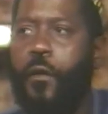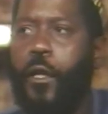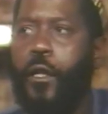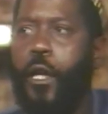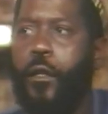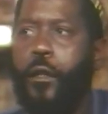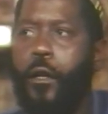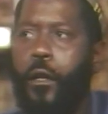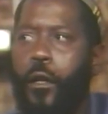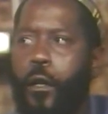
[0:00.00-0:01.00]
I think that
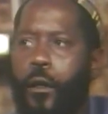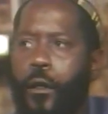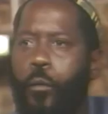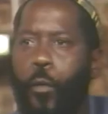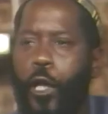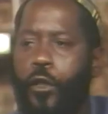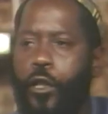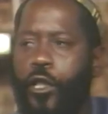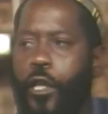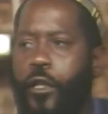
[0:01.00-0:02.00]
the
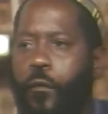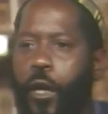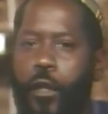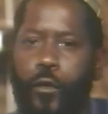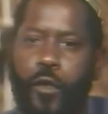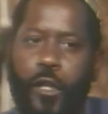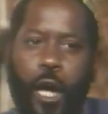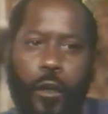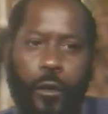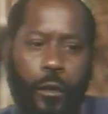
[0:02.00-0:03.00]
politicians have got to
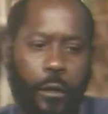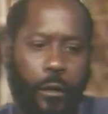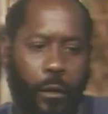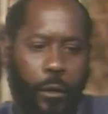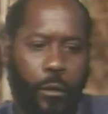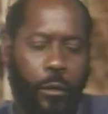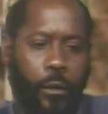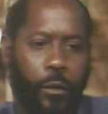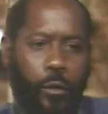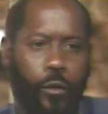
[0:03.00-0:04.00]
start
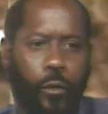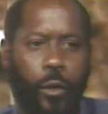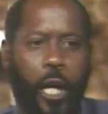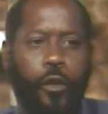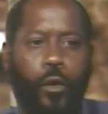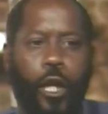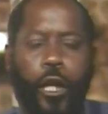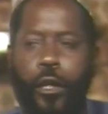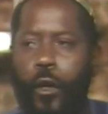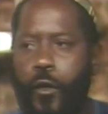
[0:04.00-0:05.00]
to
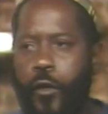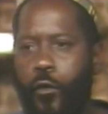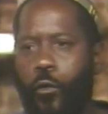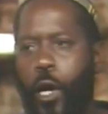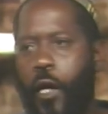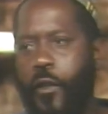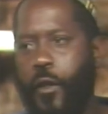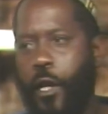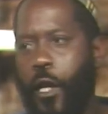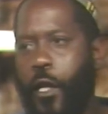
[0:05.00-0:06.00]
educate us
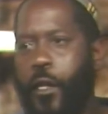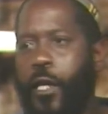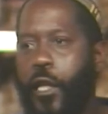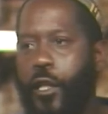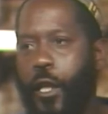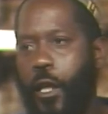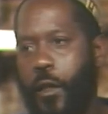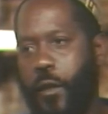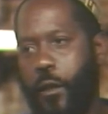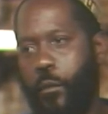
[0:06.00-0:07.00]
towards
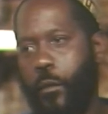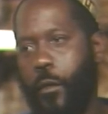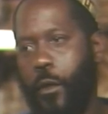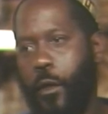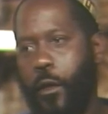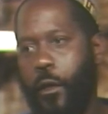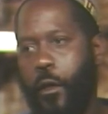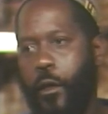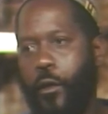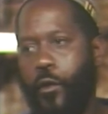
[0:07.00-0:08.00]
nationalism
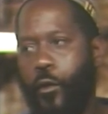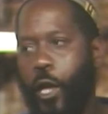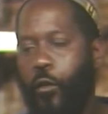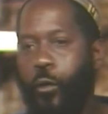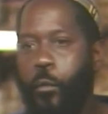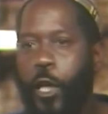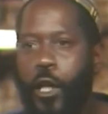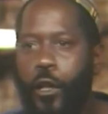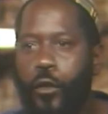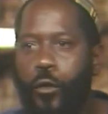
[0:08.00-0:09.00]
so that we
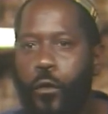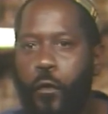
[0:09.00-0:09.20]
begin to